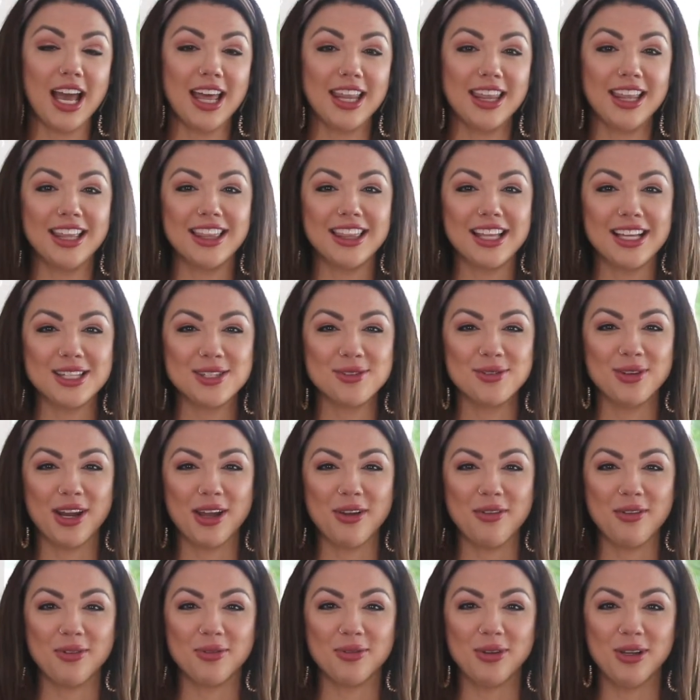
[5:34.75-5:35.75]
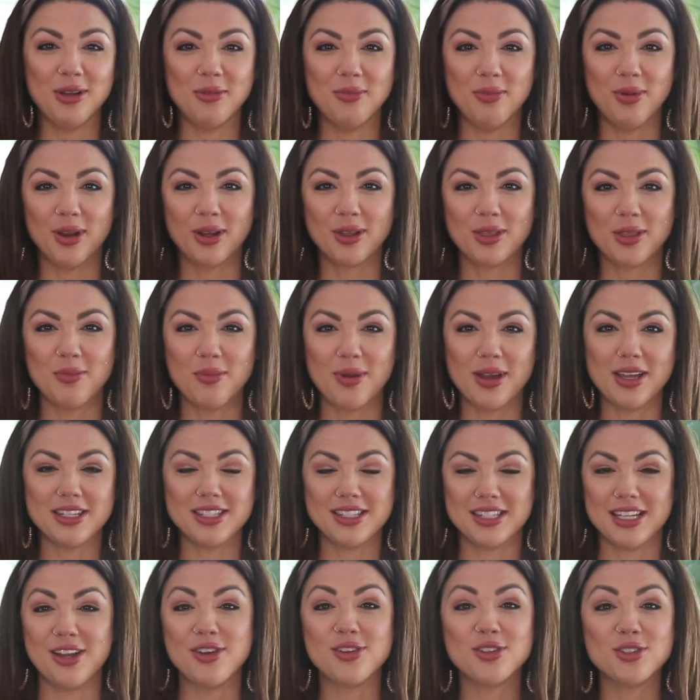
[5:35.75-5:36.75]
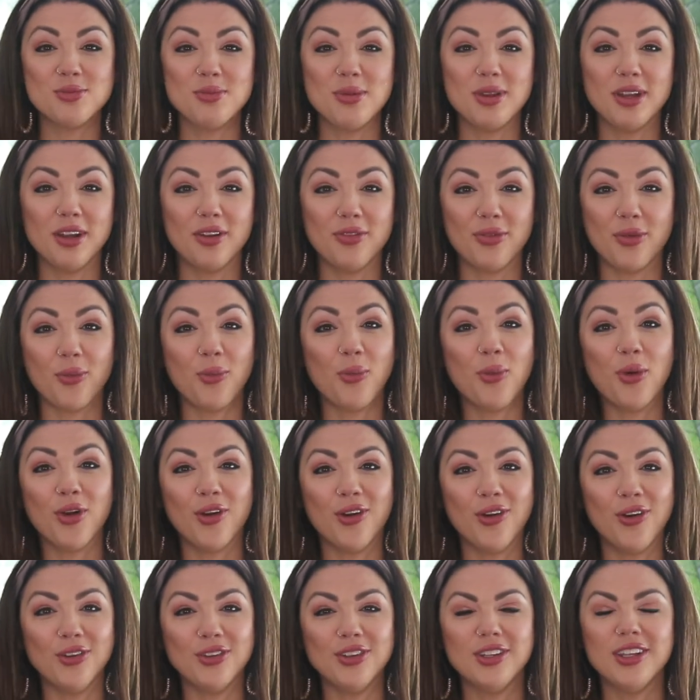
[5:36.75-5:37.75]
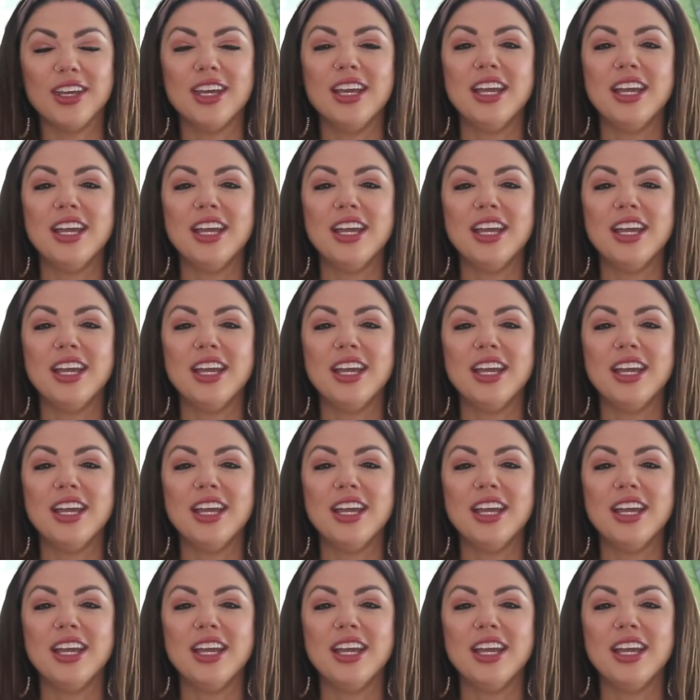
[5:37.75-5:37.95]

I think that's when I would read a book, The Best Salesman in the World,